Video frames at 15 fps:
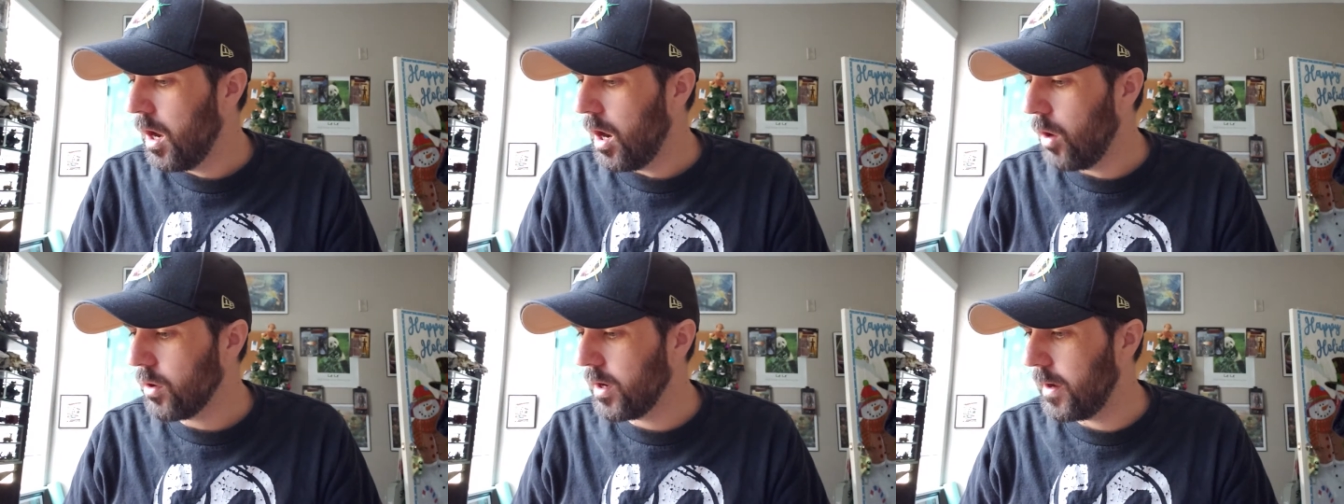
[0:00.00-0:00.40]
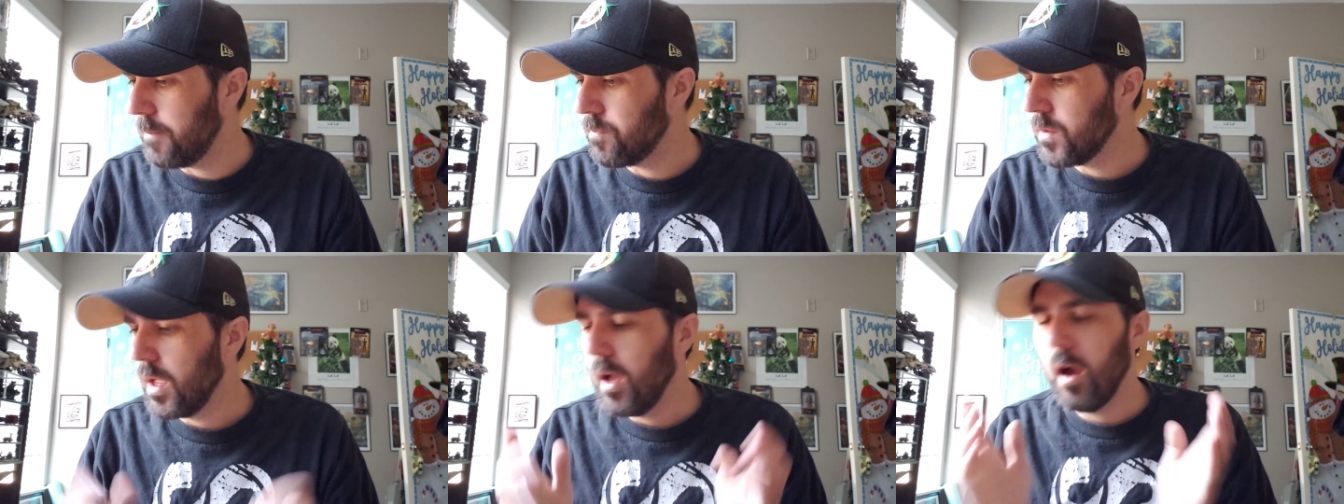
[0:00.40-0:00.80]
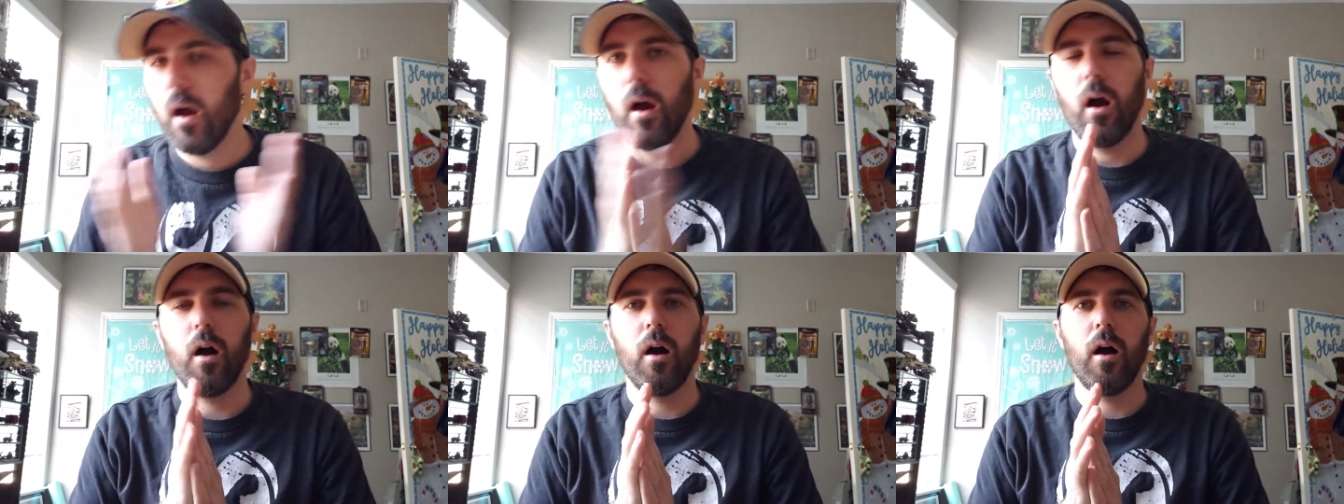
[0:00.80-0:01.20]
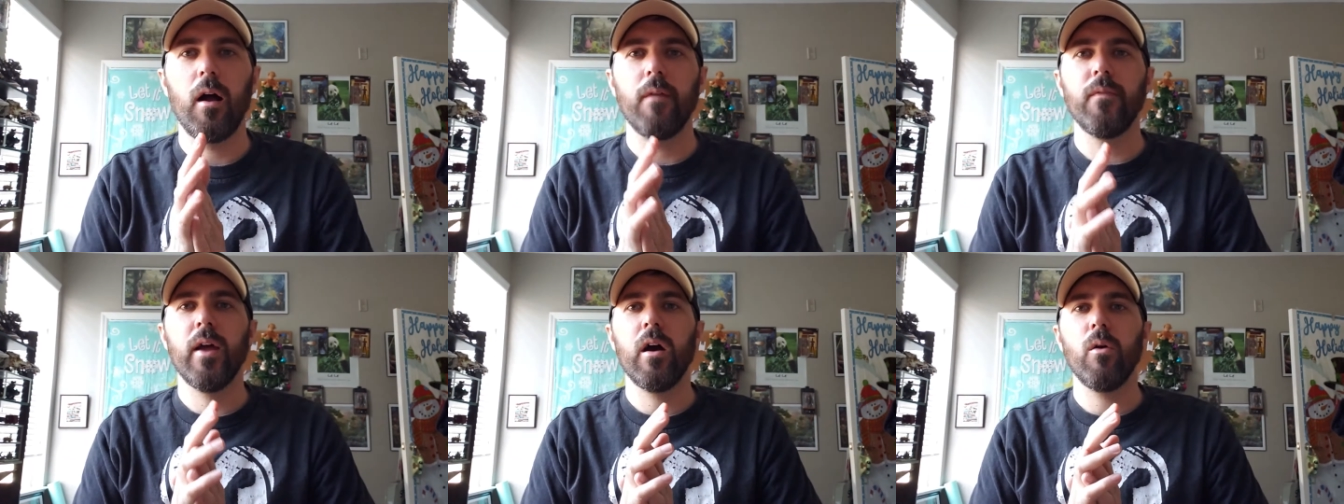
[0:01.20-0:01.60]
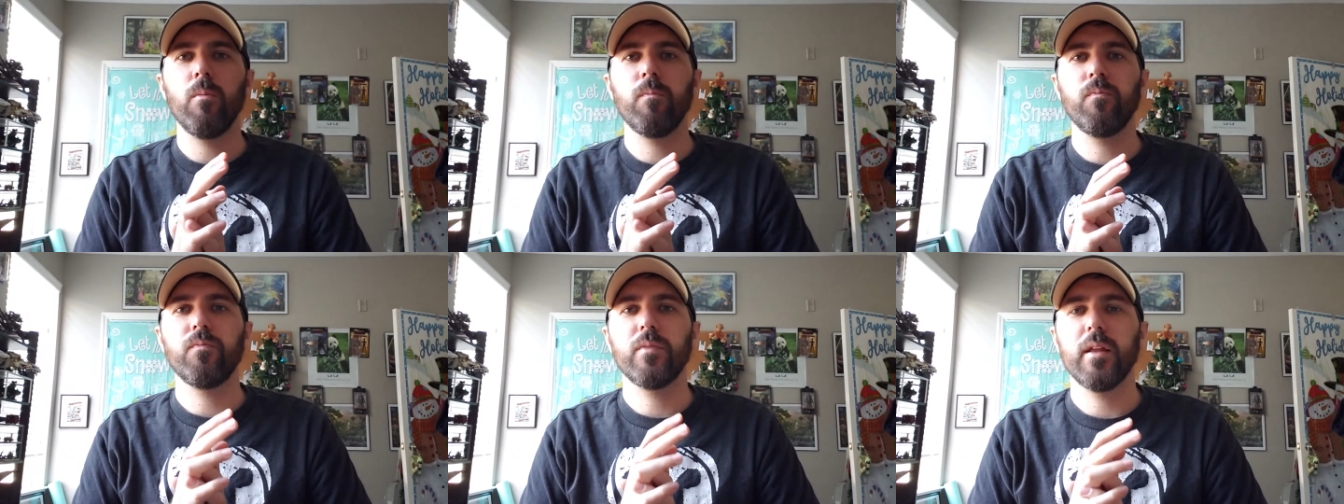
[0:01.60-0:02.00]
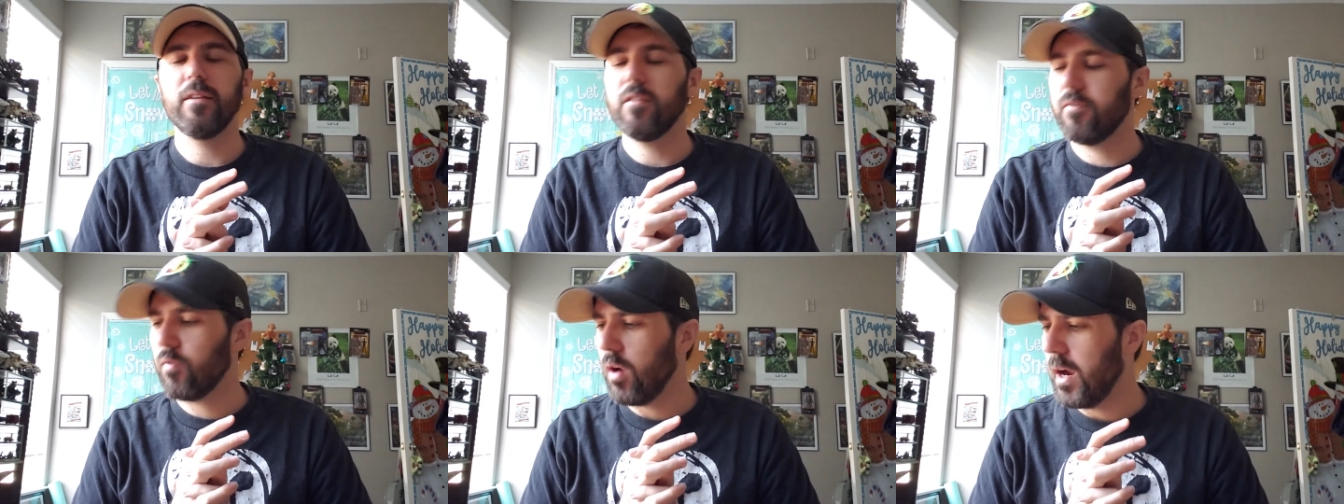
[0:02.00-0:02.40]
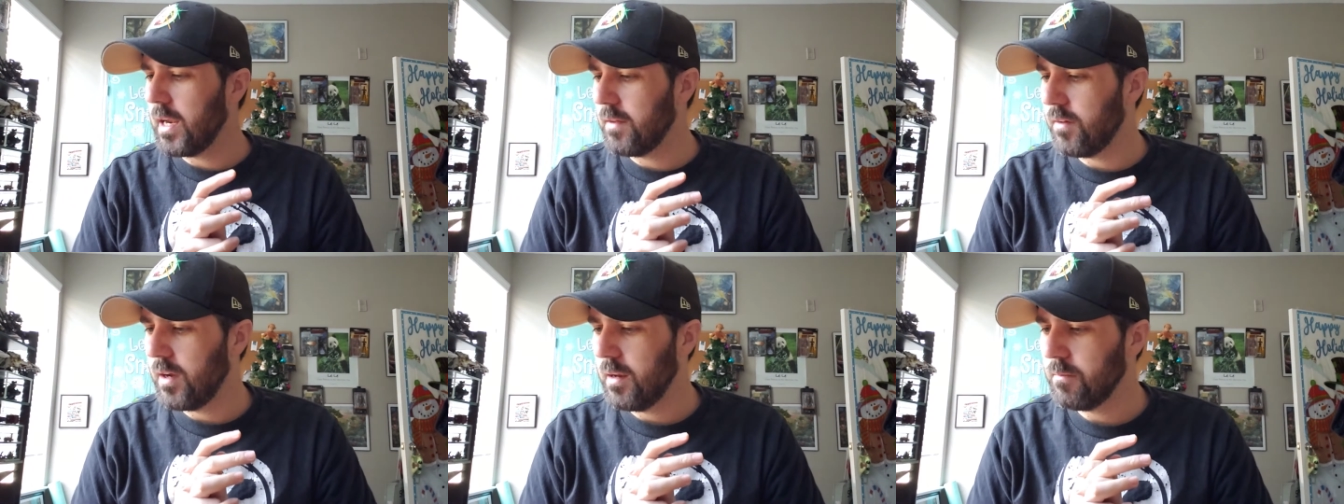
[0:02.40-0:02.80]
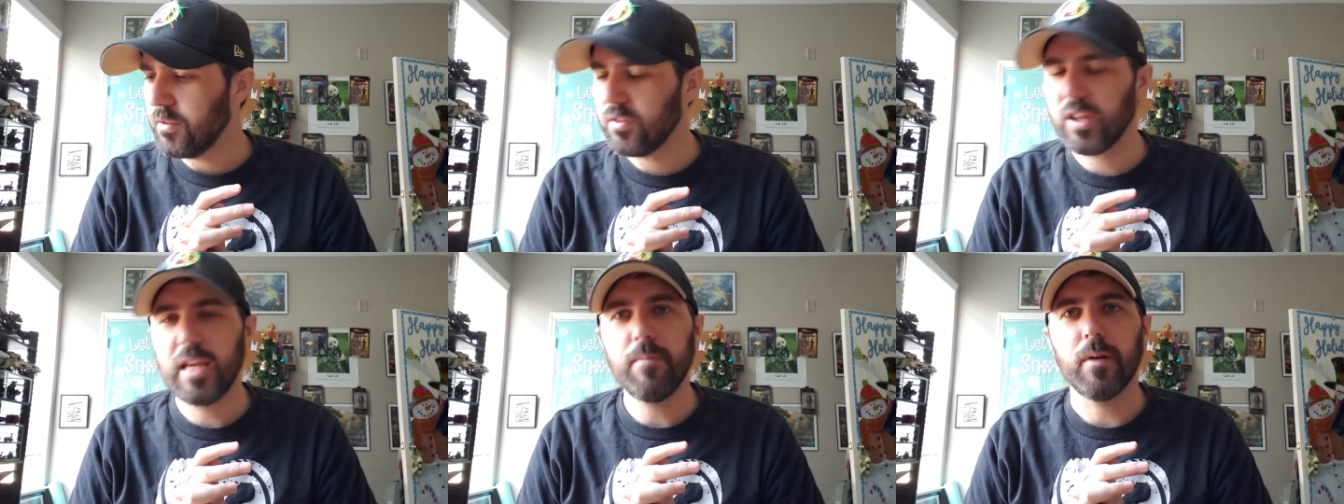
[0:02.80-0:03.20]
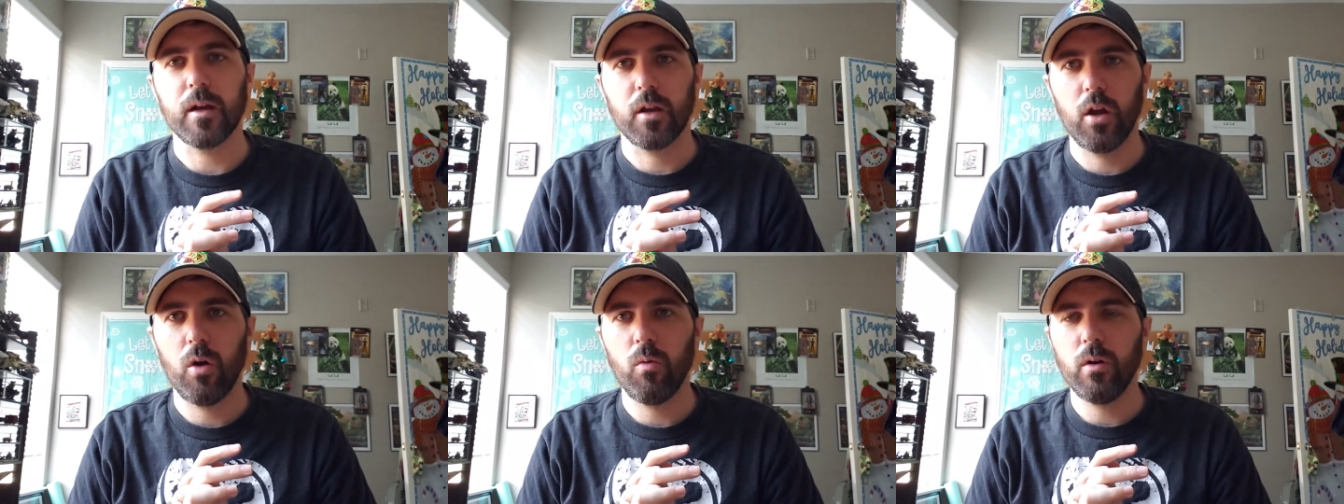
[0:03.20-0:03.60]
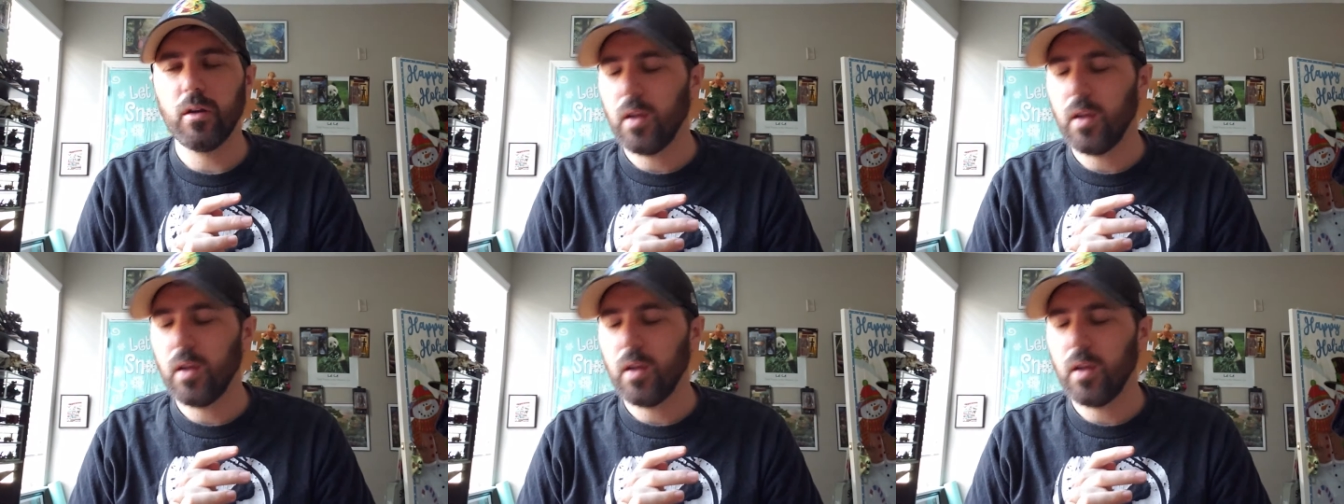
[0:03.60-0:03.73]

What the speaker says: Okay. Now, that's a variety of items. Let's keep it going.